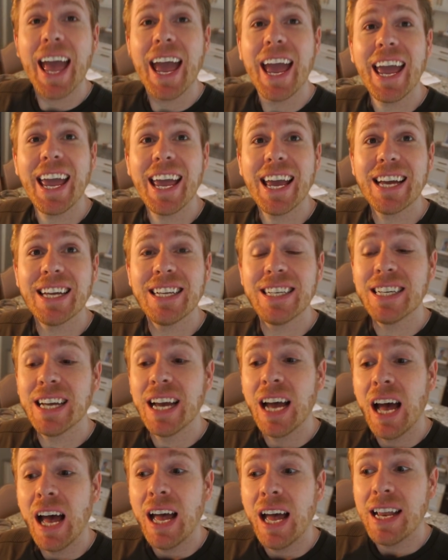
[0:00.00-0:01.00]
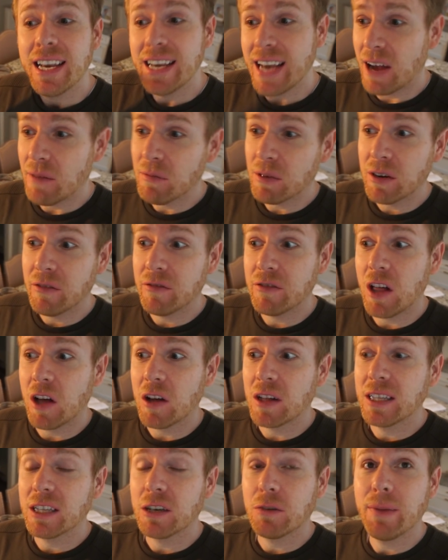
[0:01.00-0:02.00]
And now I'm gonna
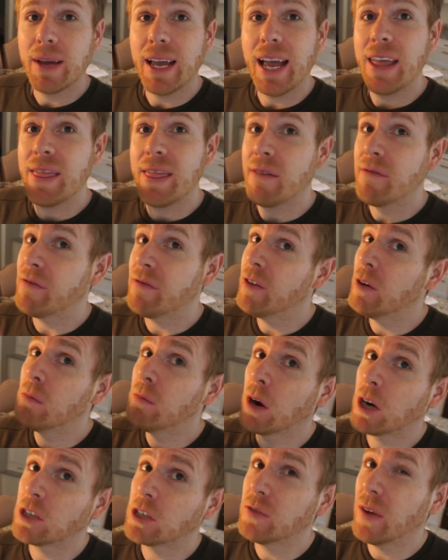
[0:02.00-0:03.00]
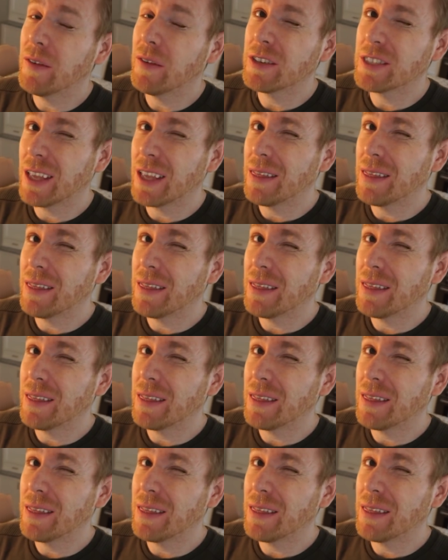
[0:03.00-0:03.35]
vlog a little bit and then film March favorites,